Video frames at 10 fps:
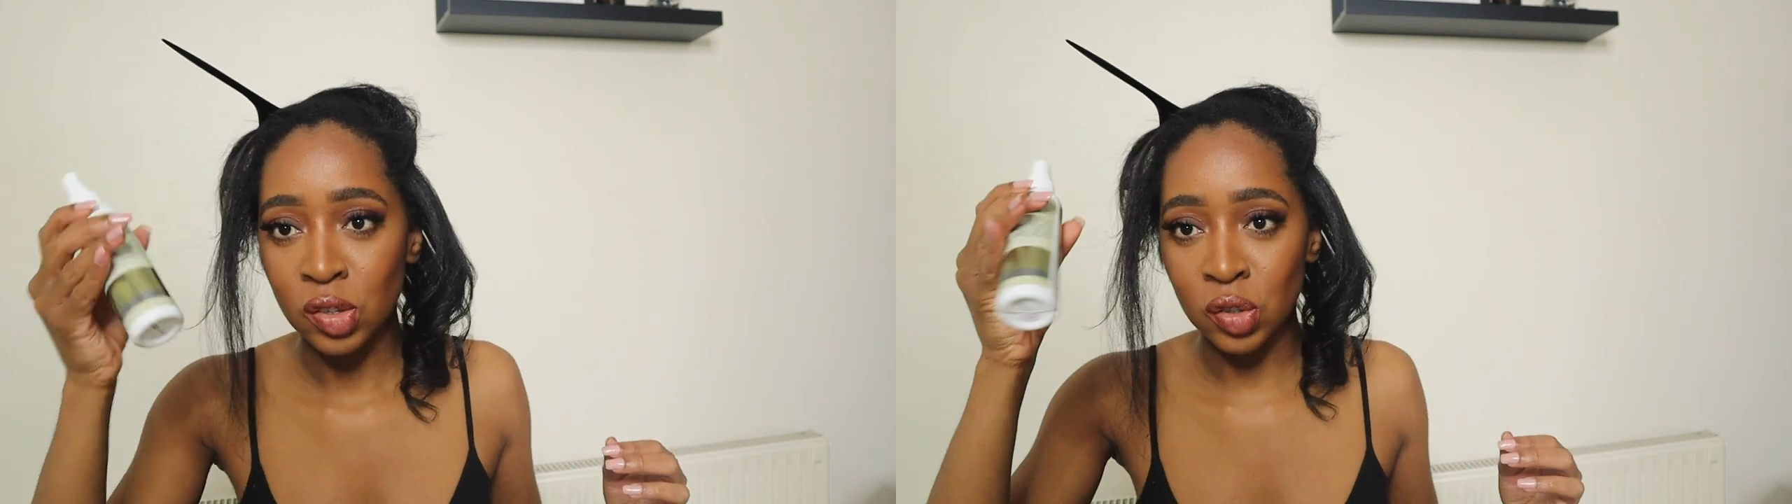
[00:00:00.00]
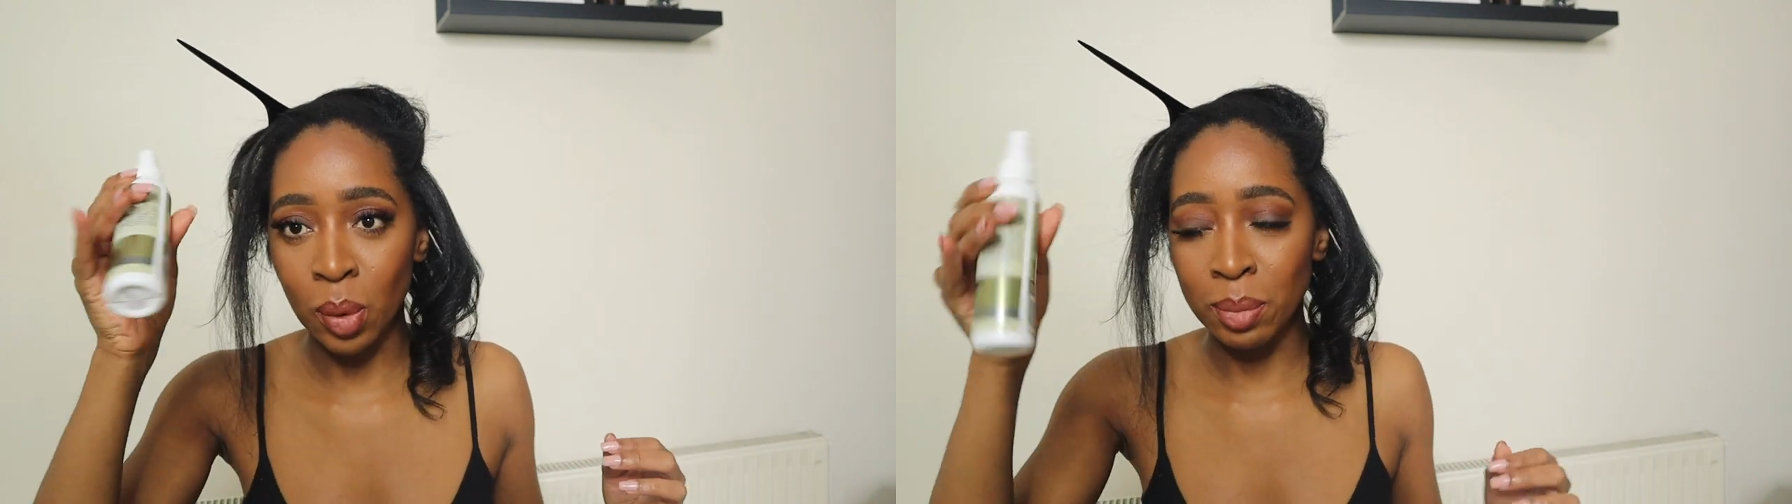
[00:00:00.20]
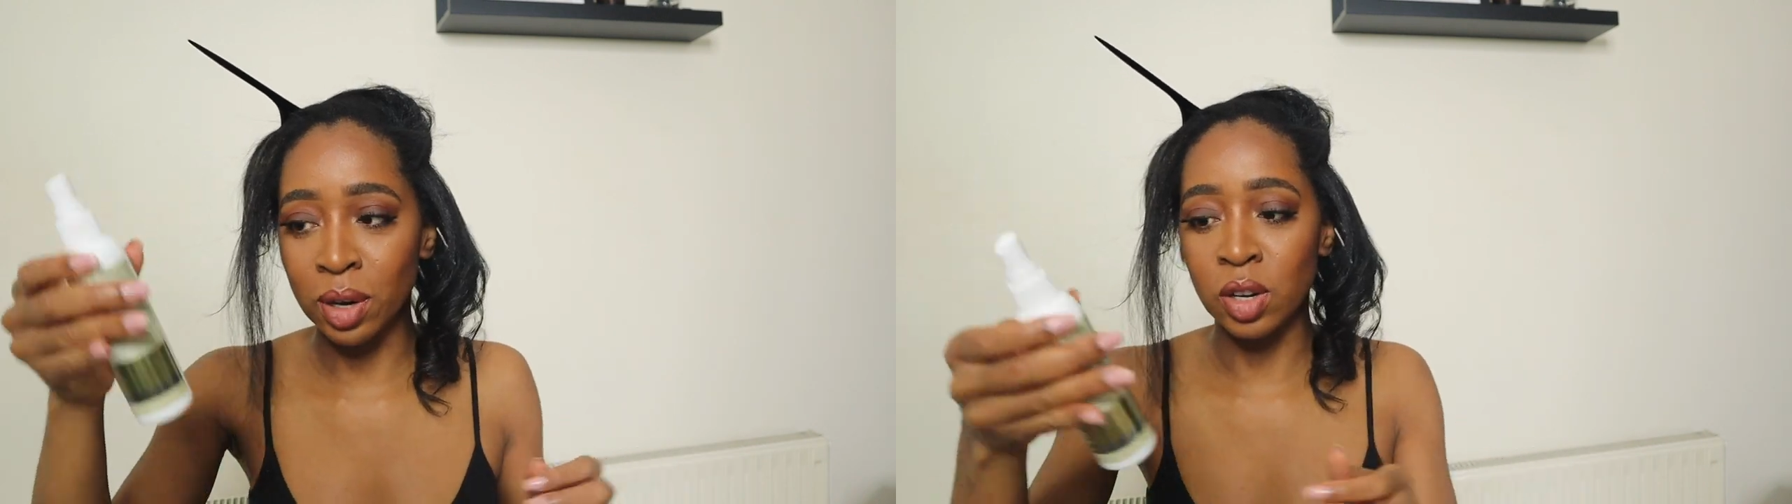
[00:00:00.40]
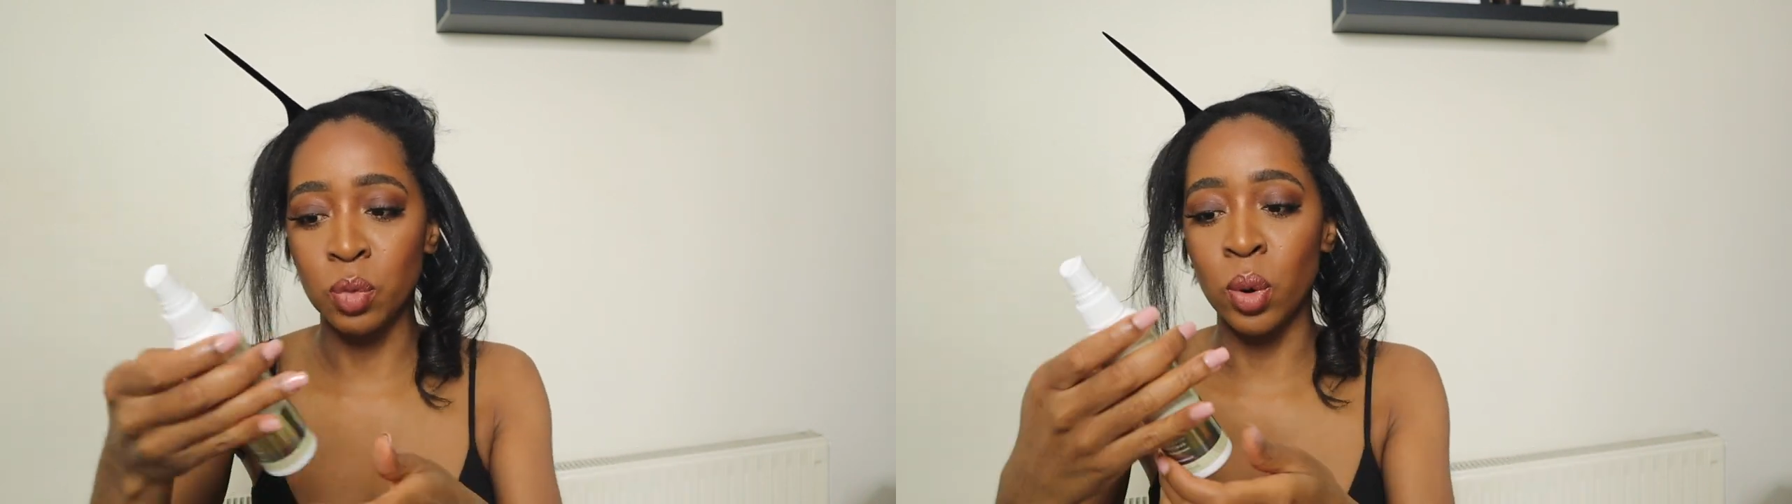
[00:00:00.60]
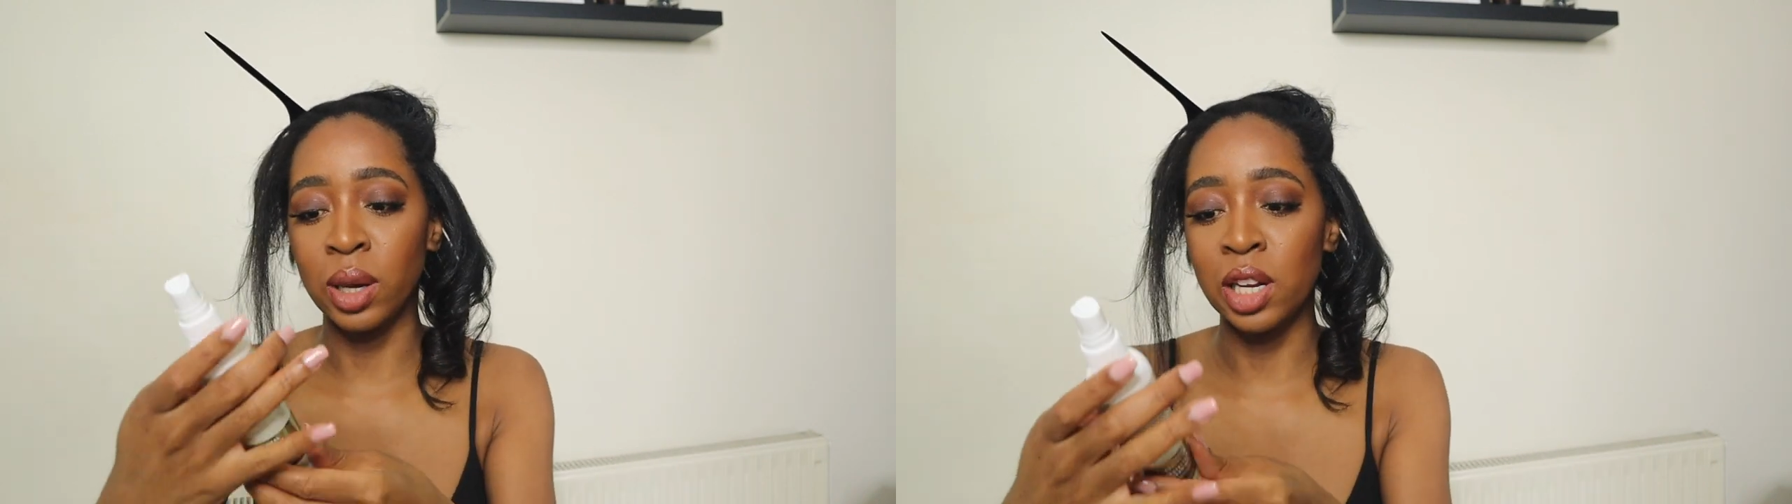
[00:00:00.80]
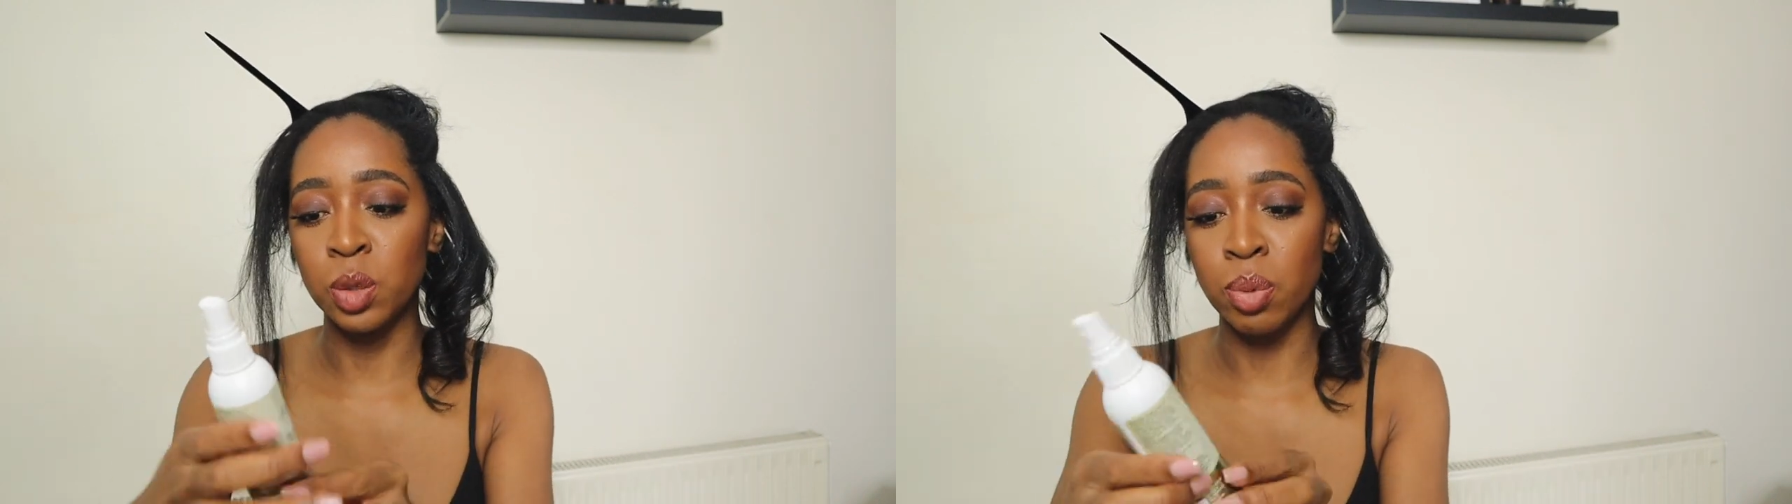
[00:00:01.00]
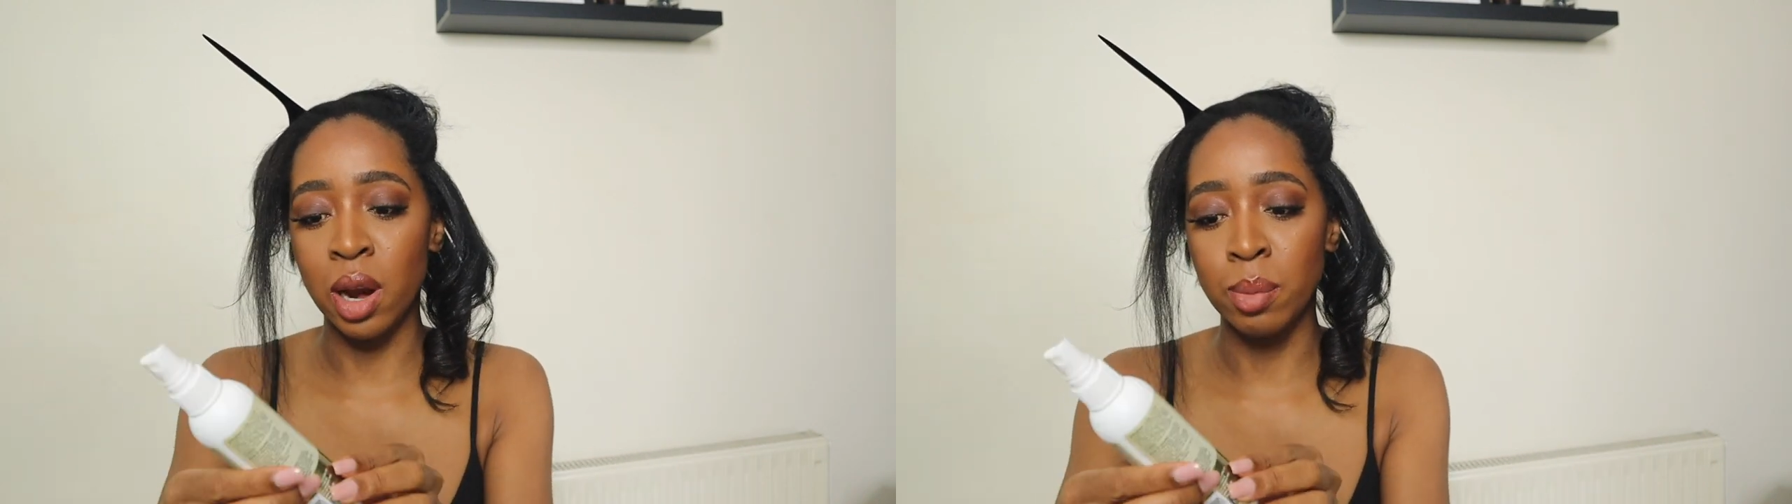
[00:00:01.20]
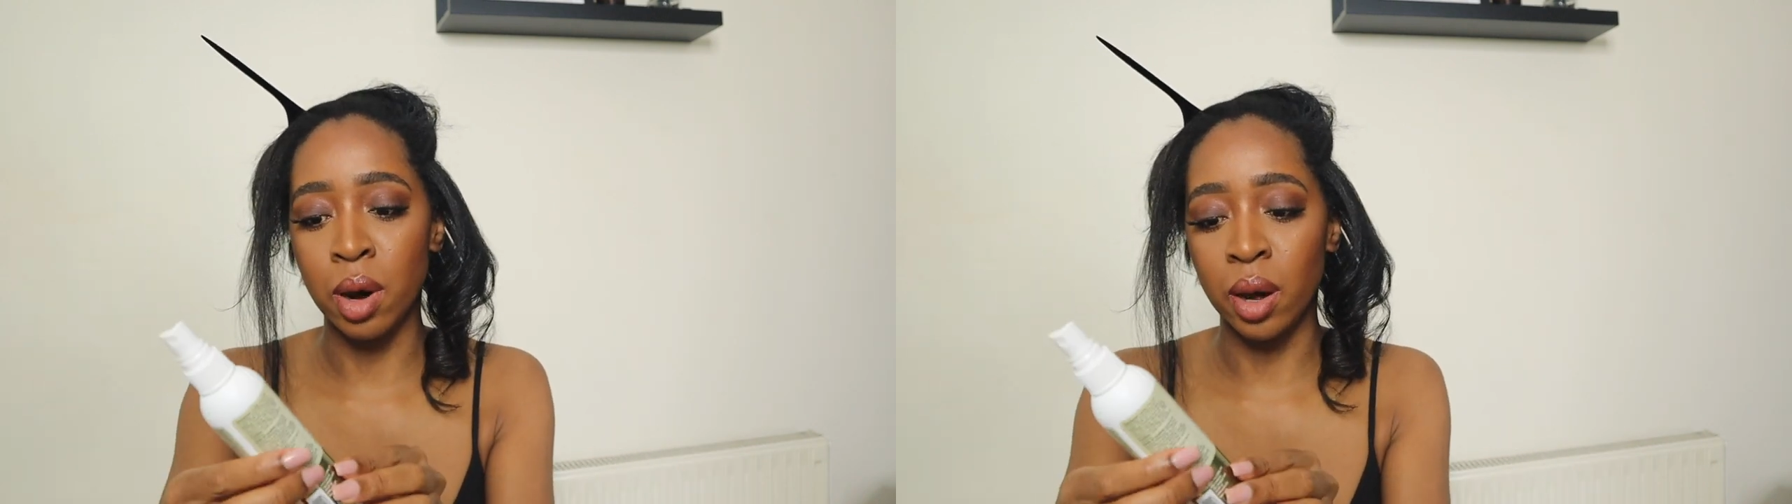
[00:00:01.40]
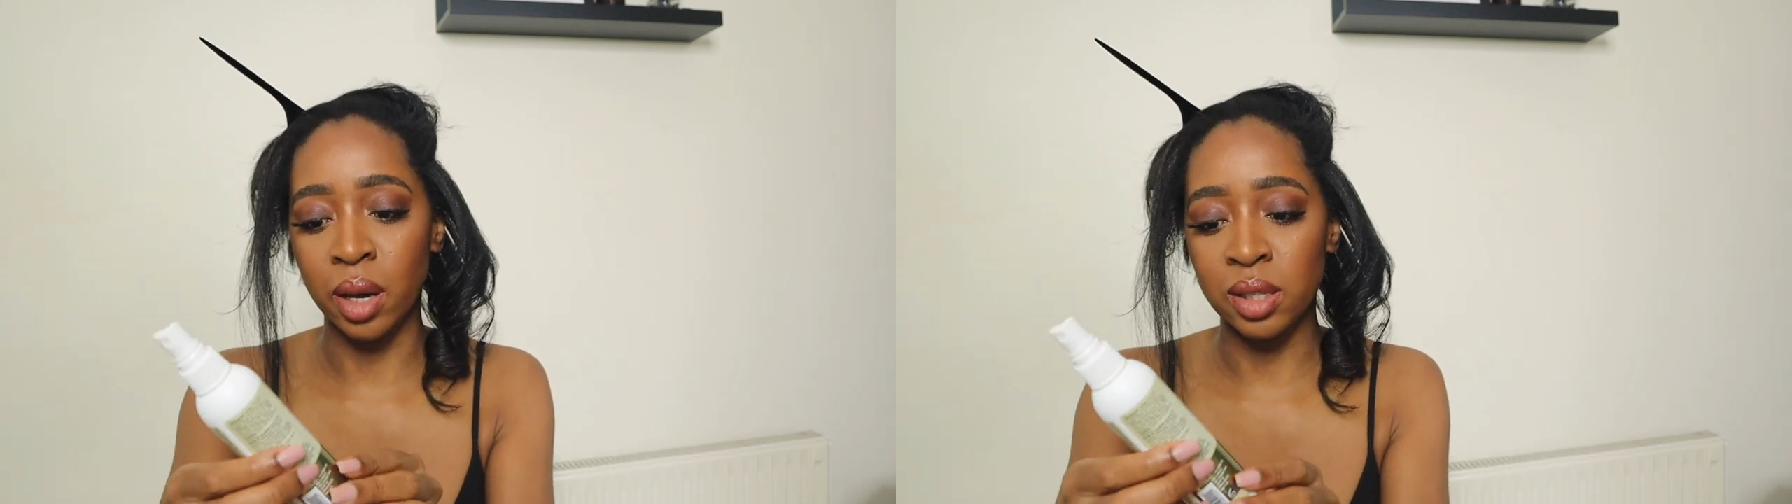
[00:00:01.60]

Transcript: So I'm gonna quickly spray my